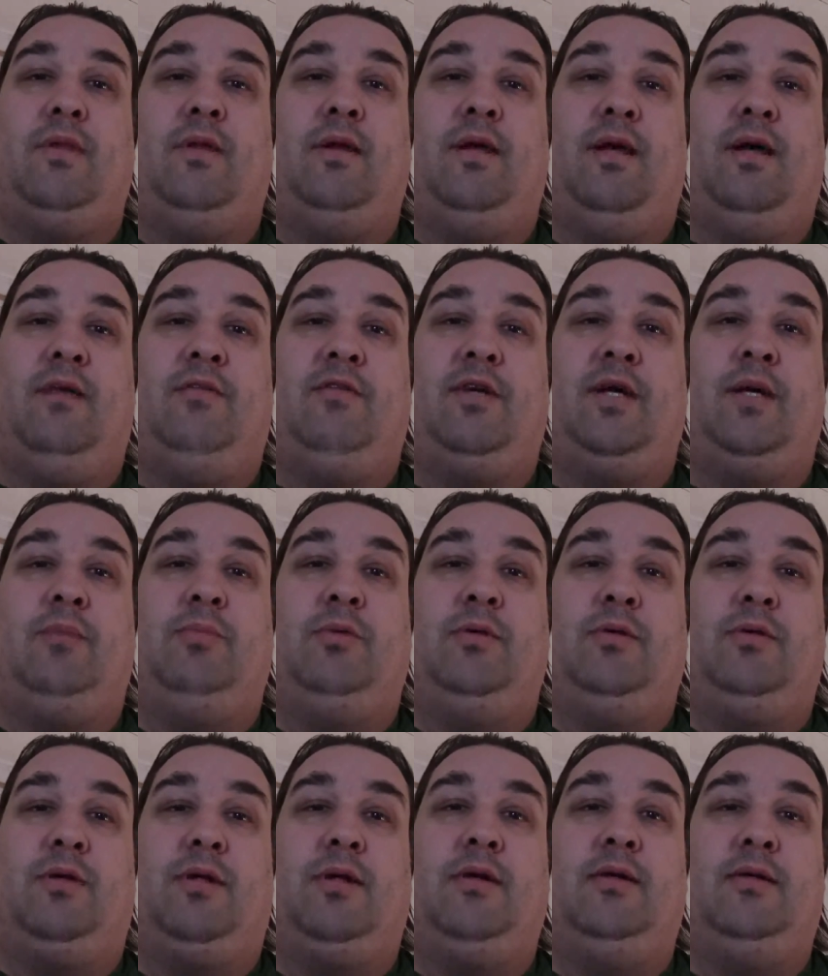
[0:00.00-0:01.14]
I have a
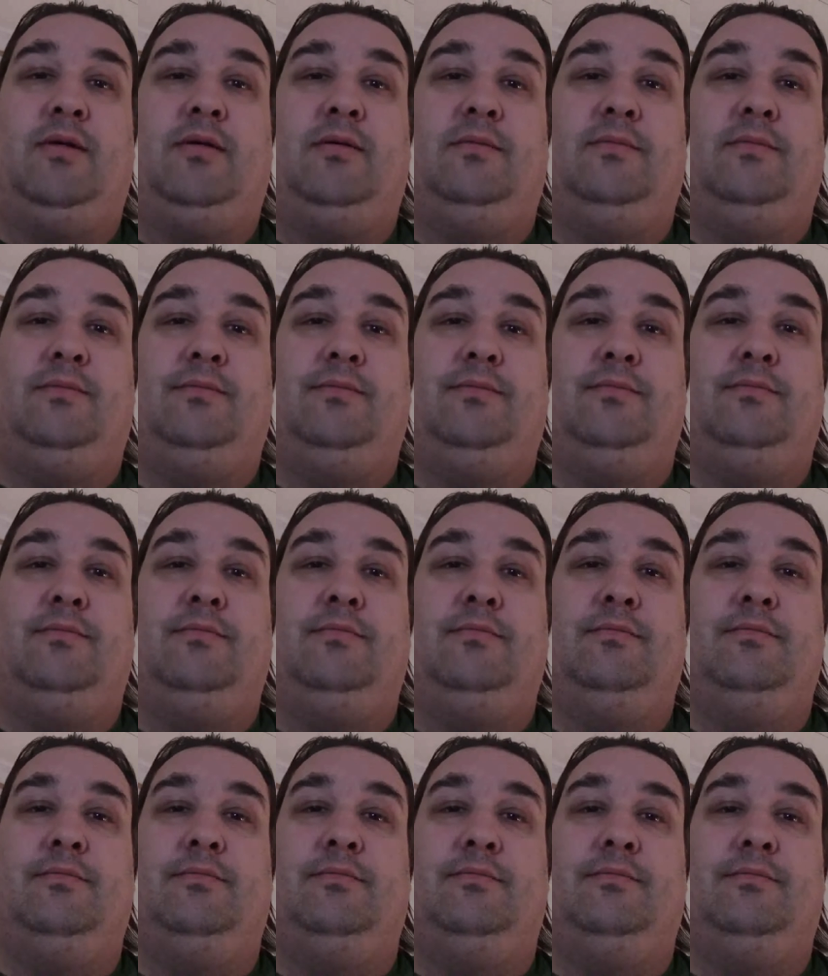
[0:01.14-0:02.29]
couple um,
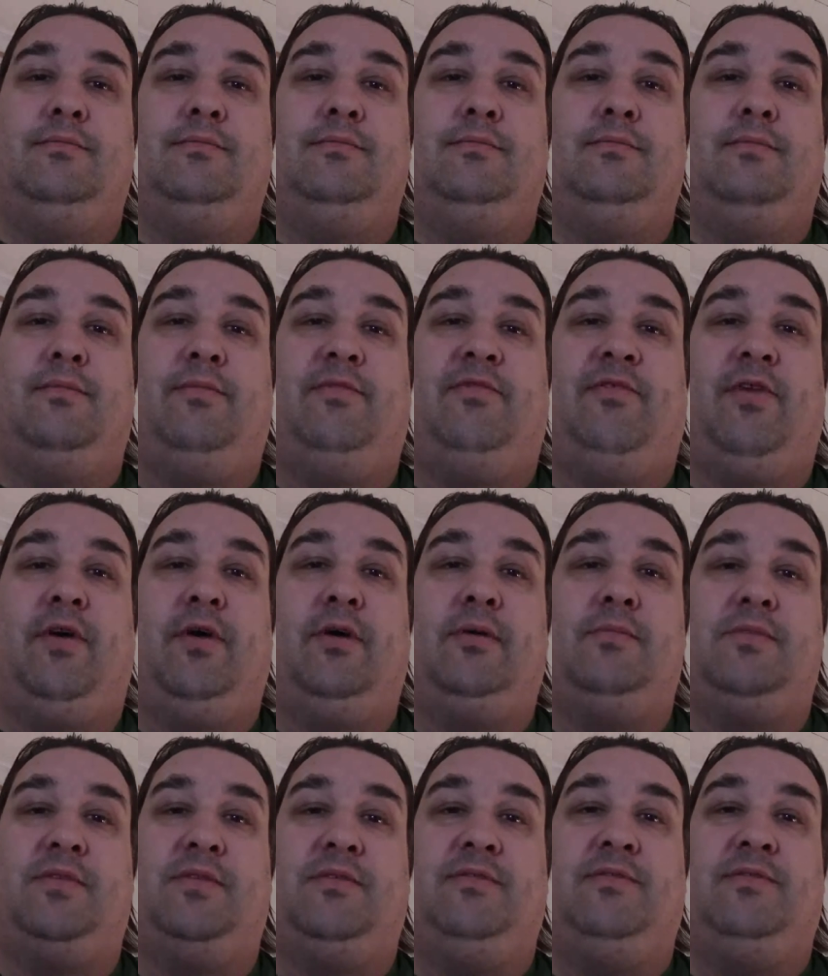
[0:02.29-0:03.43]

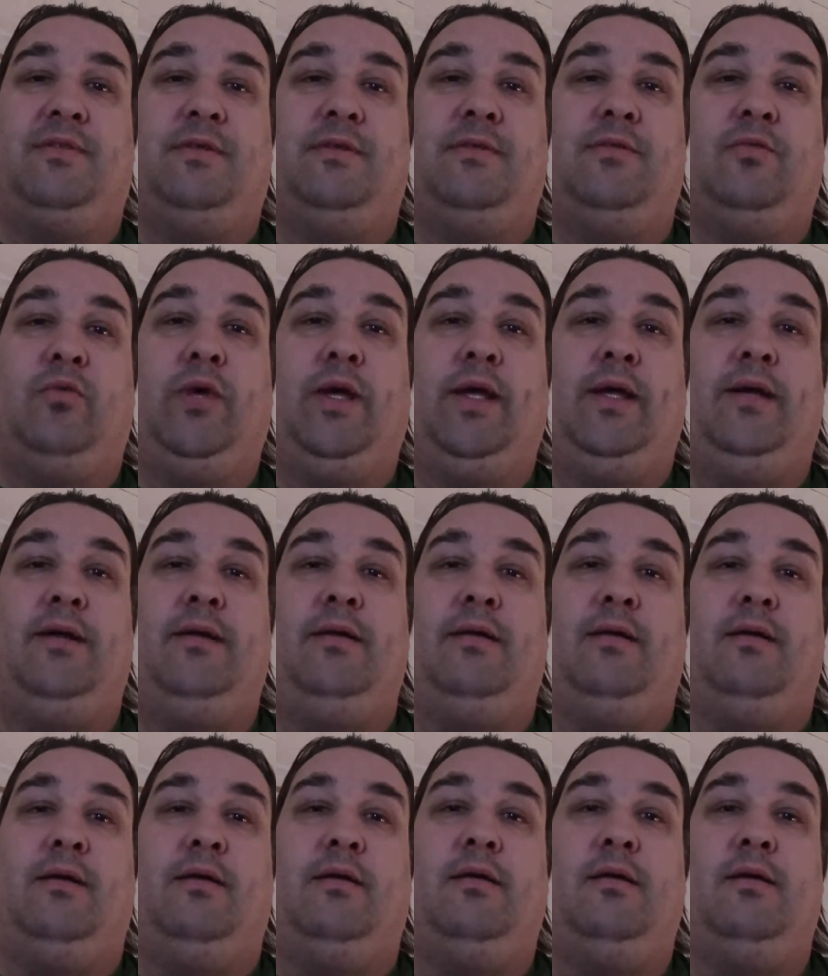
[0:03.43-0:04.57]
farms of uh, wheat,
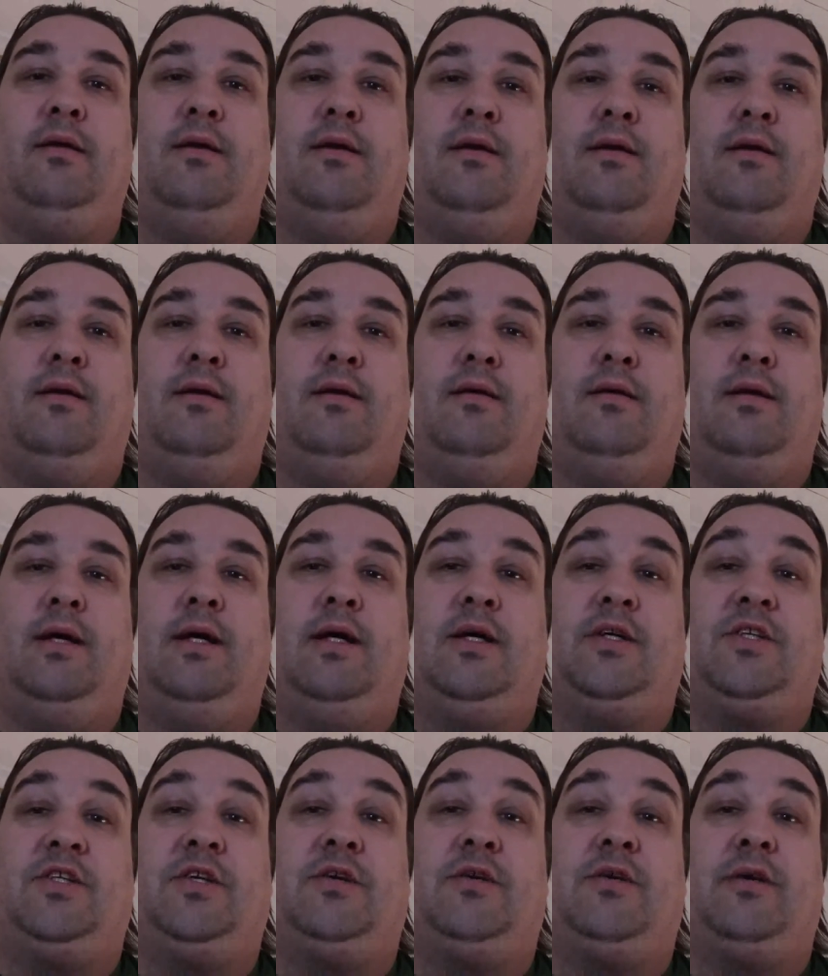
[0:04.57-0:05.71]
uh,
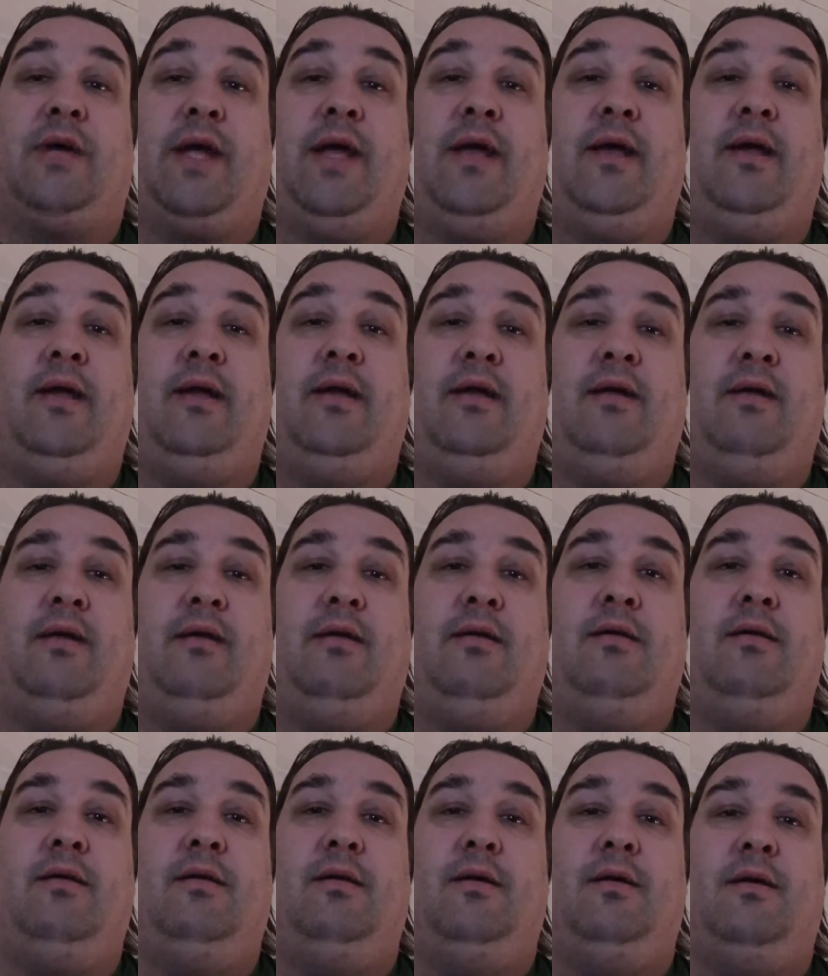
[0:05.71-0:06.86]
sugar cane,
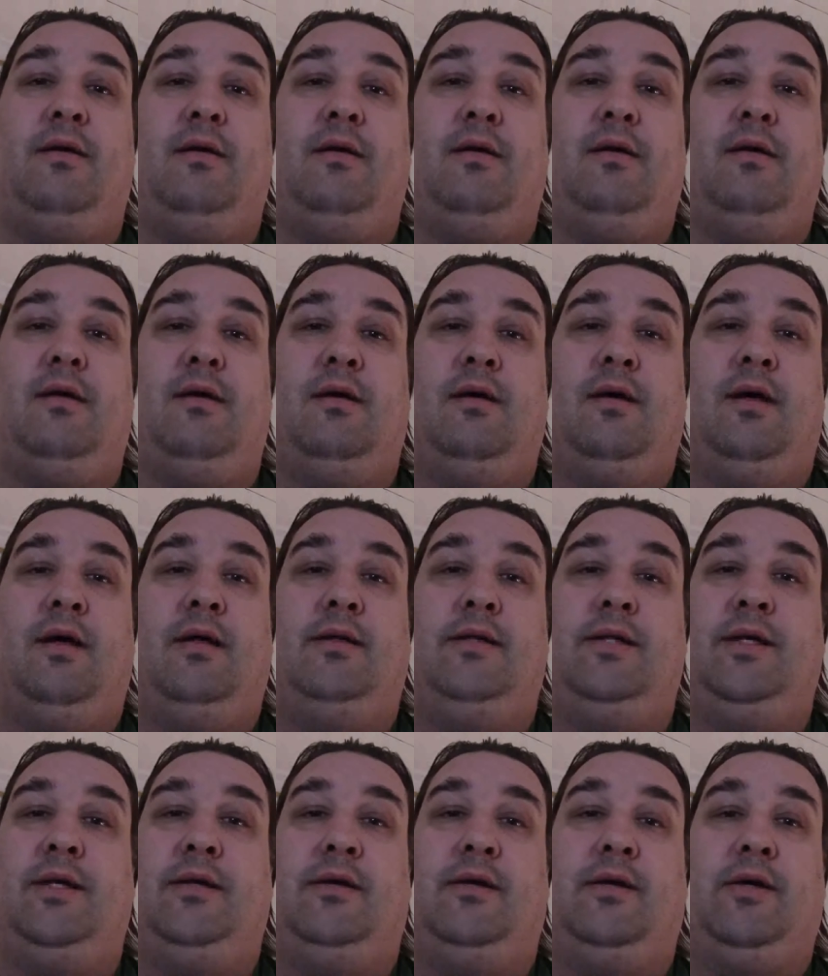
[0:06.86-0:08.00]
and
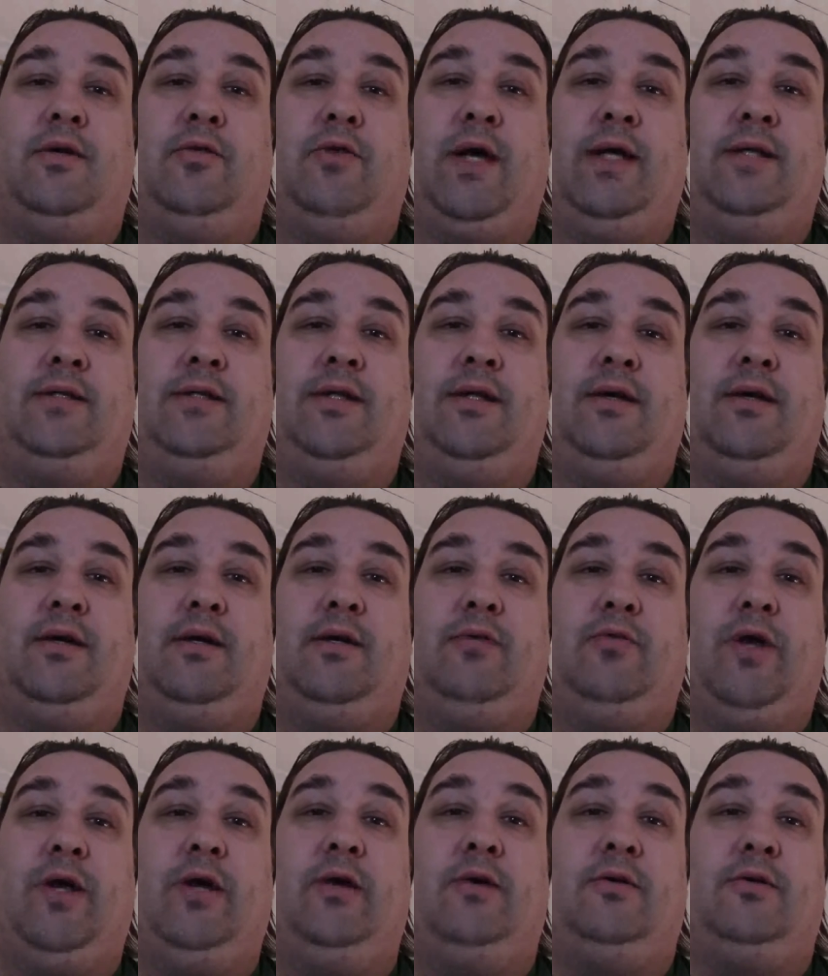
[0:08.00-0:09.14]
then uh, ride the uh,
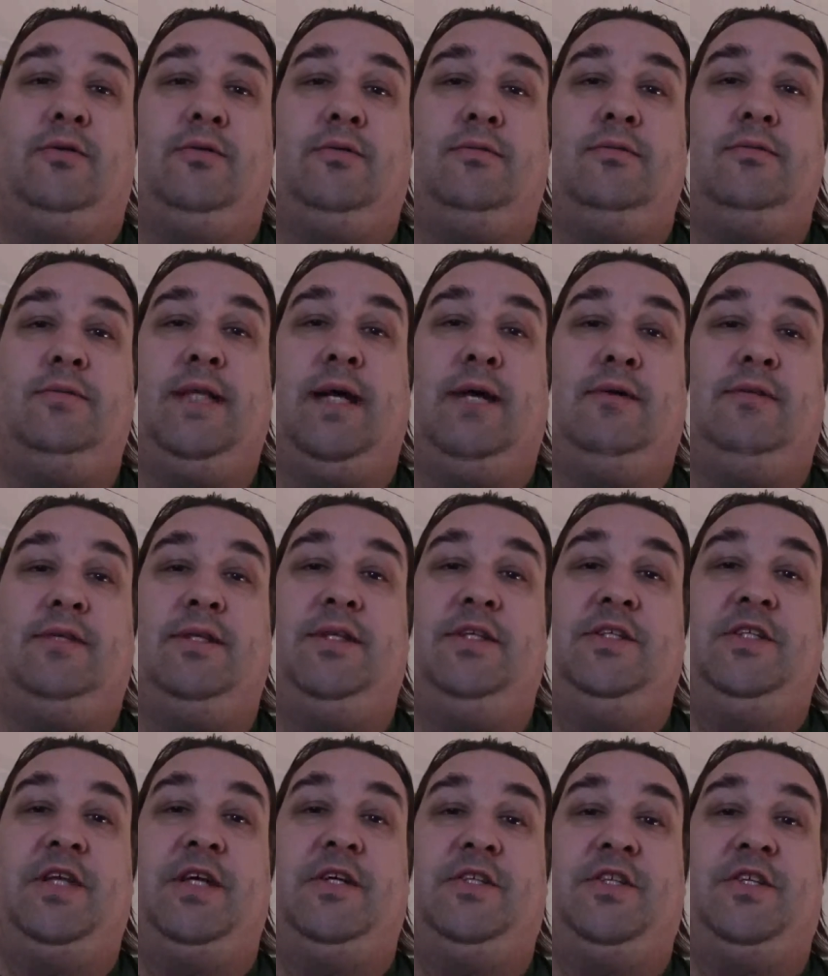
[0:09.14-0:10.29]
rail down to the
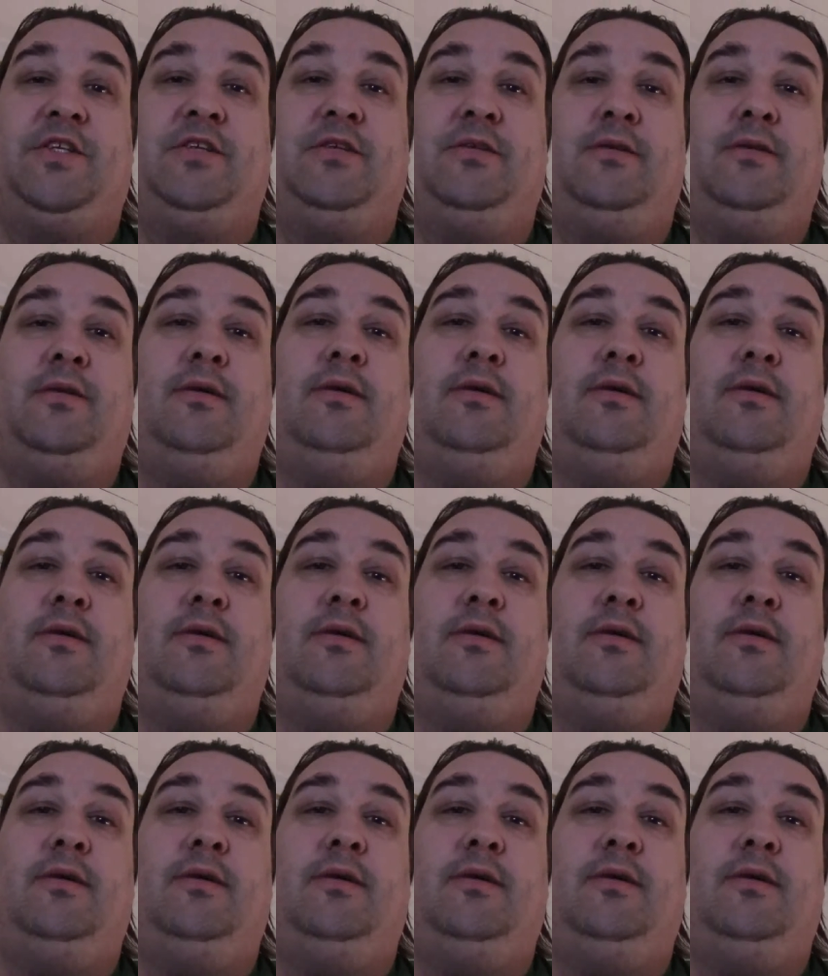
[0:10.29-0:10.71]
dungeon.